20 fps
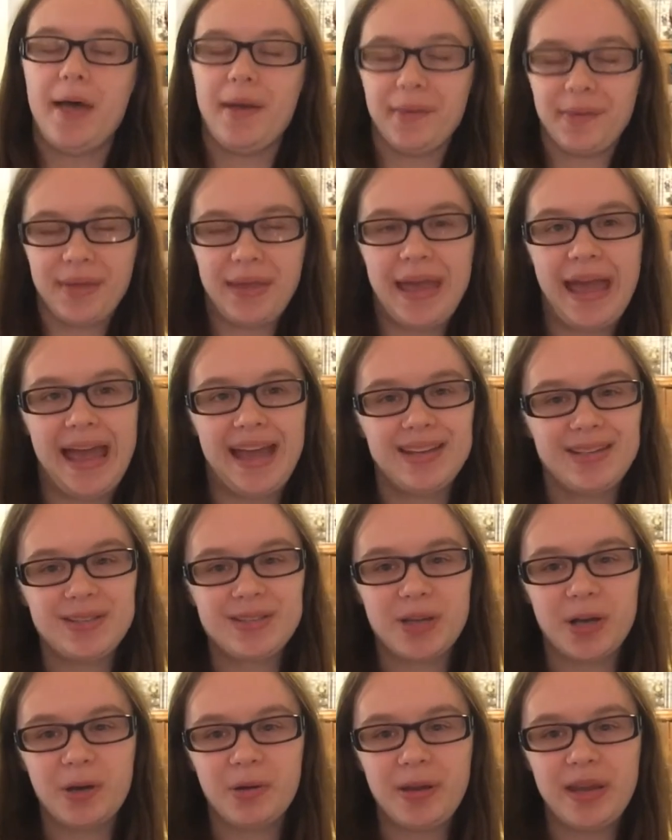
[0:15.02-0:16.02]
Okay,
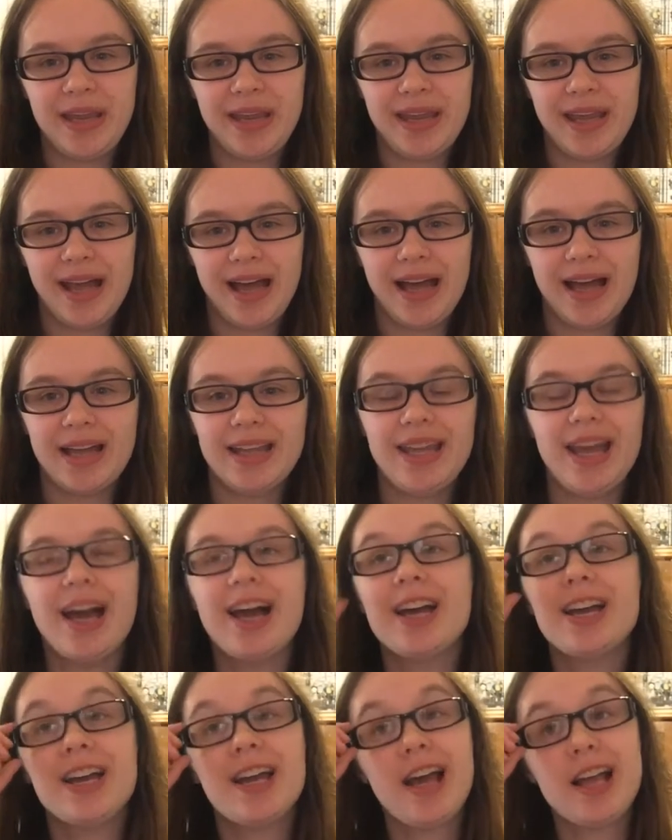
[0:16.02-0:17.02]
so he,
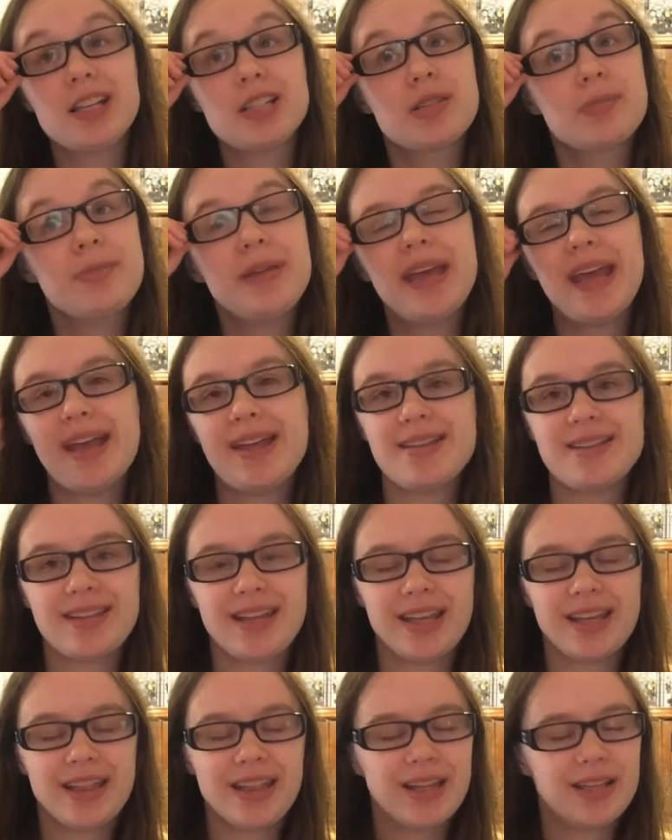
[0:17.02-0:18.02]
it has to be,
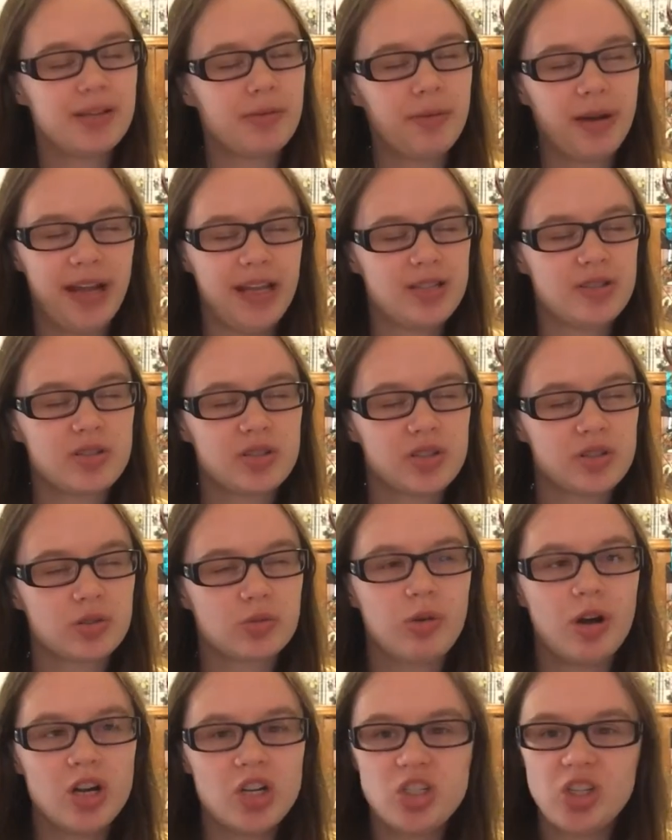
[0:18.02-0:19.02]
someone answers his
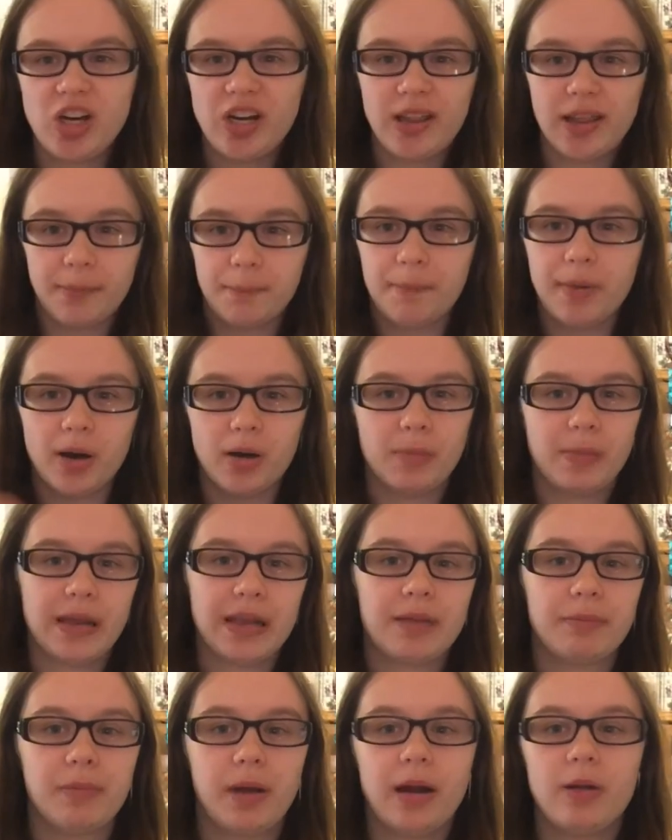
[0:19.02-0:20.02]
question, and then boom, he
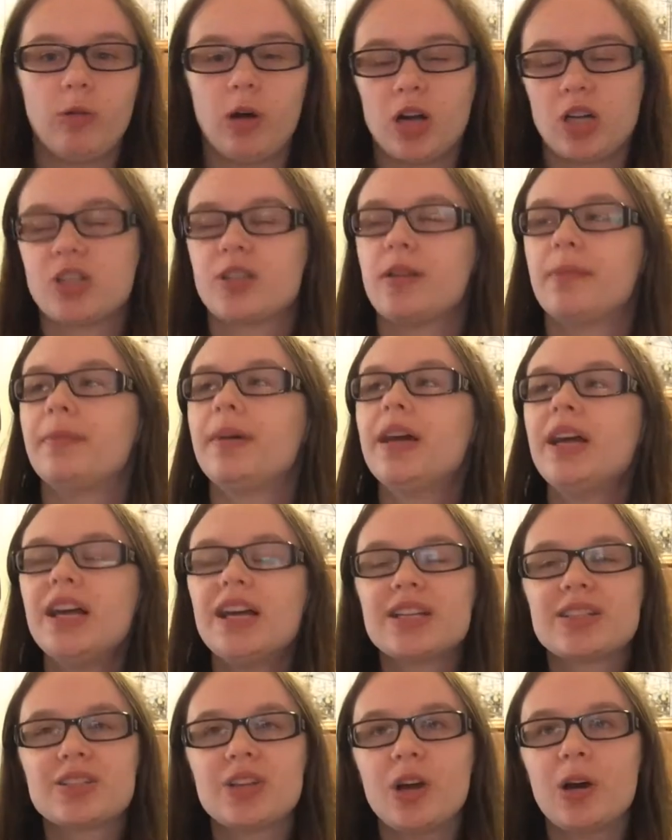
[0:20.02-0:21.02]
can brainwash them.
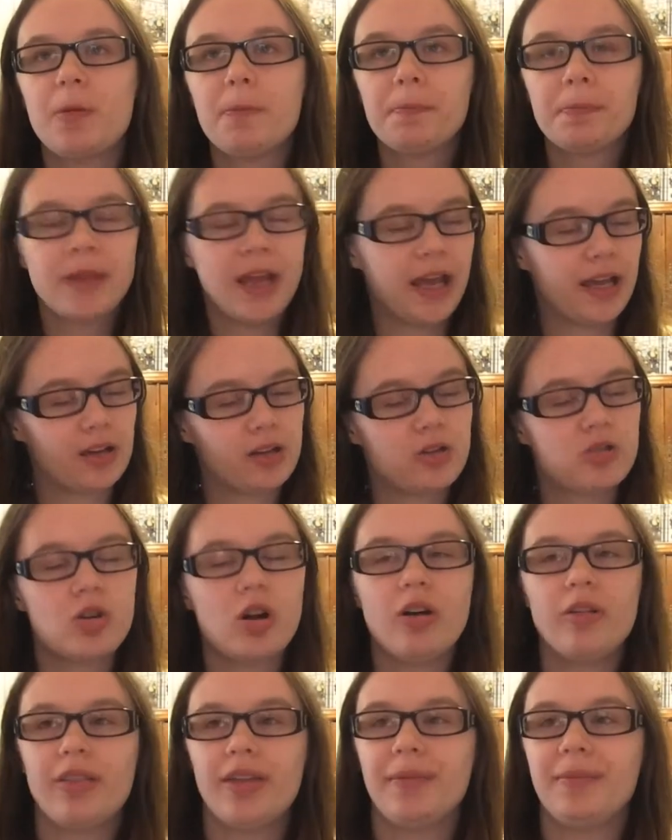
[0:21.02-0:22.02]
So, and
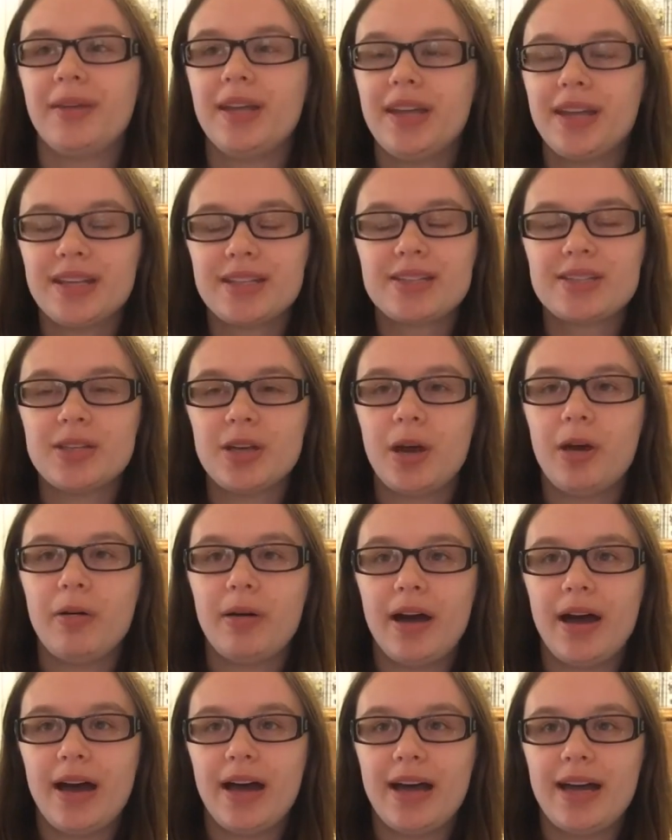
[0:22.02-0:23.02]
control them.
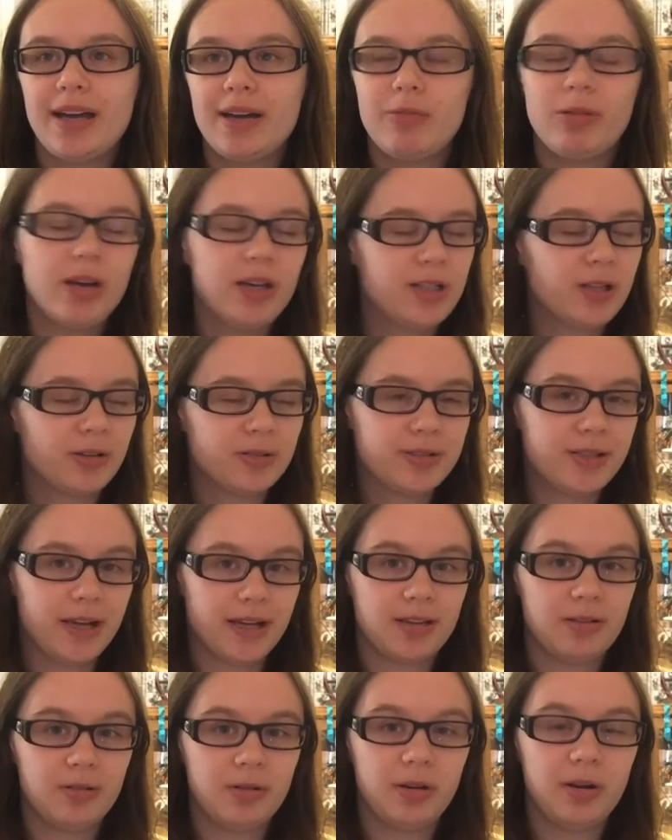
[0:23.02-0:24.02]
So, what he told
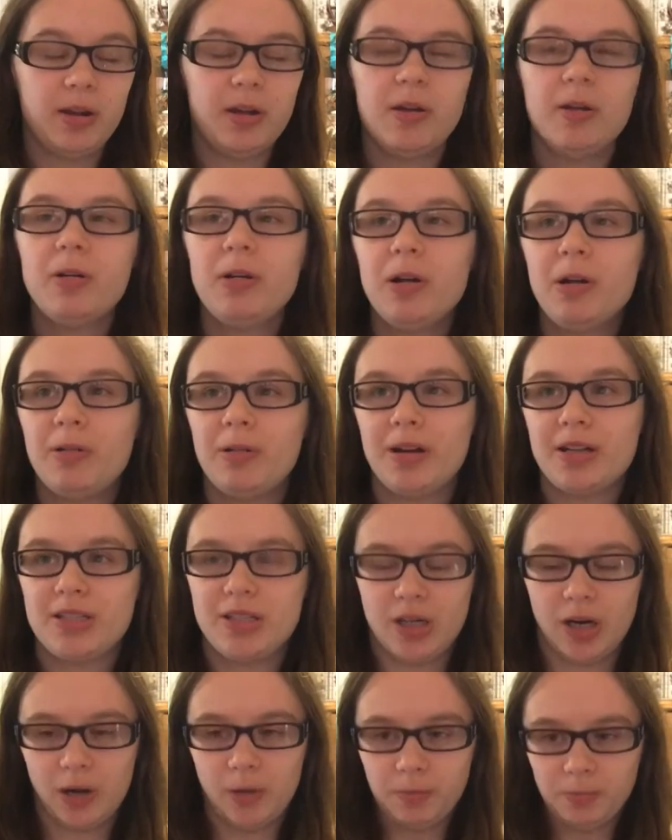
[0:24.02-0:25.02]
Deku to do was,
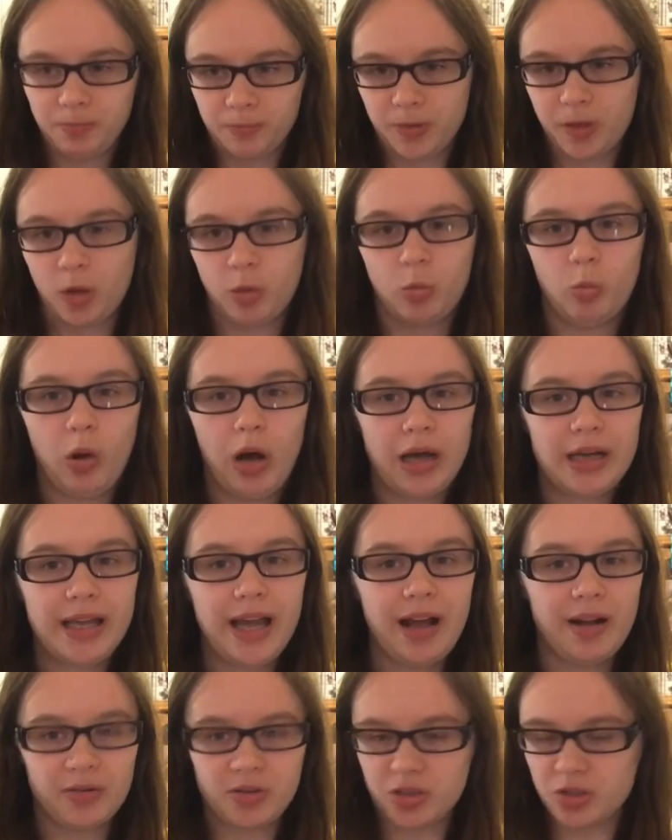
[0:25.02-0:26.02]
you know, walk
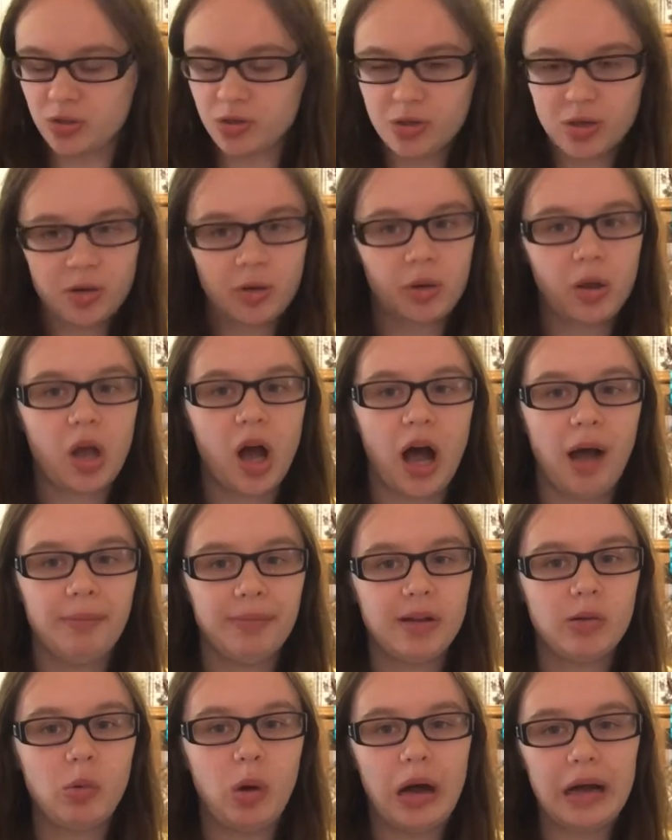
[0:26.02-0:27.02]
out, just
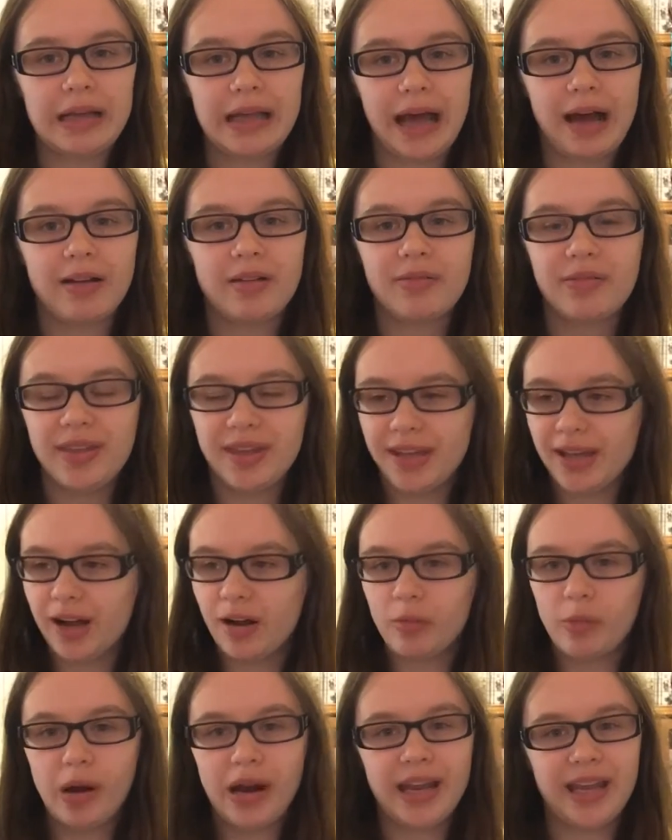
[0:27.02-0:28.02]
calmly walk out of the
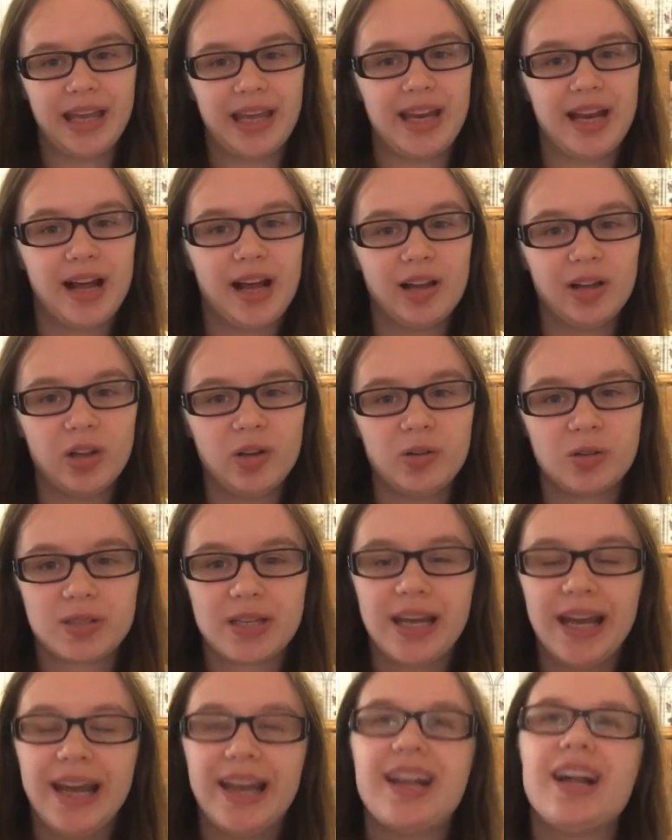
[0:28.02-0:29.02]
ring and lose.
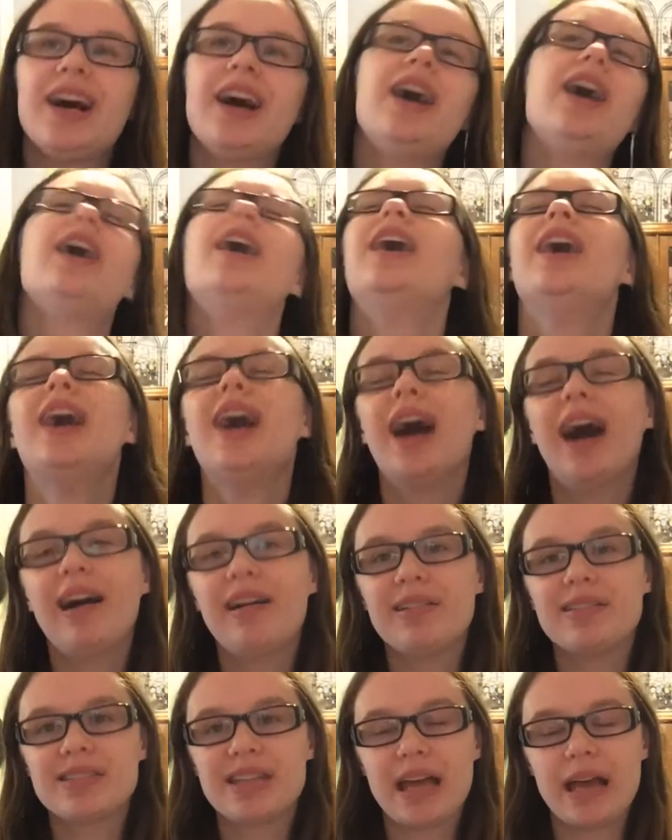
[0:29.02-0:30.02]
And I
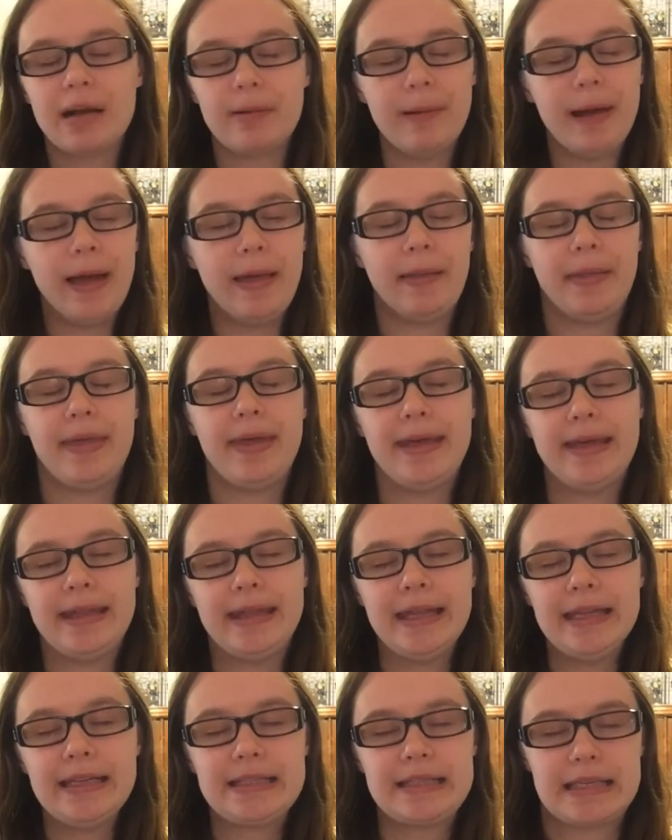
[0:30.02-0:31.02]
was like, well,
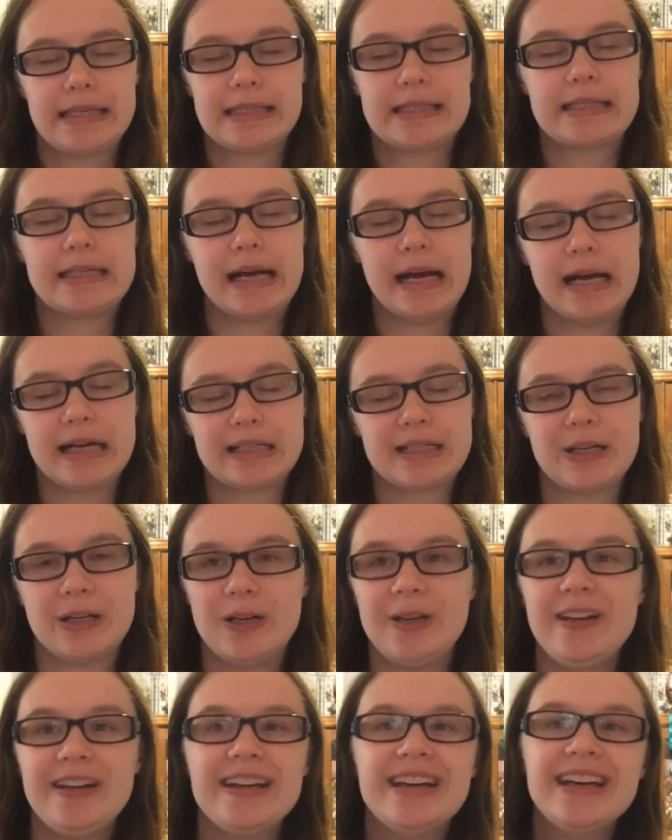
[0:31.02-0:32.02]
this is not
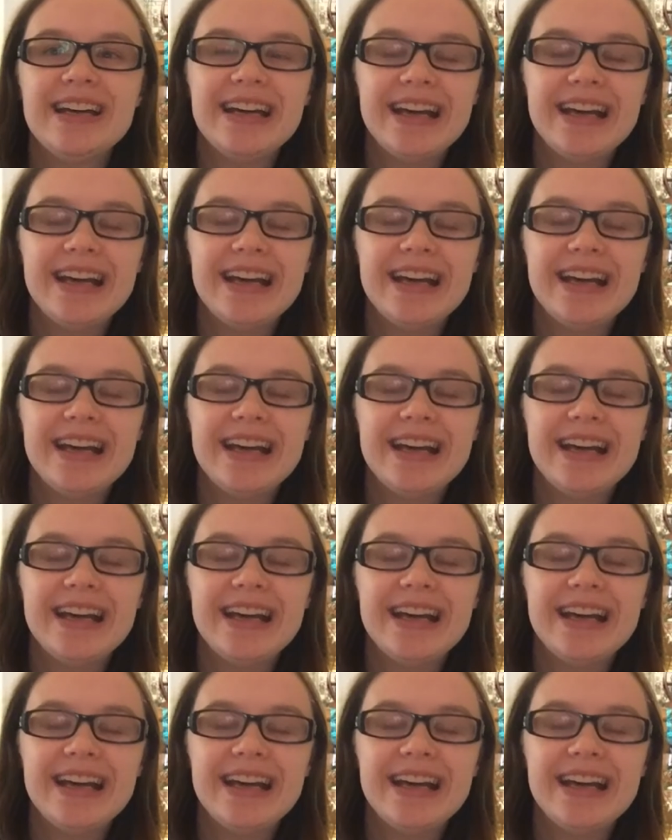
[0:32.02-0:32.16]
good.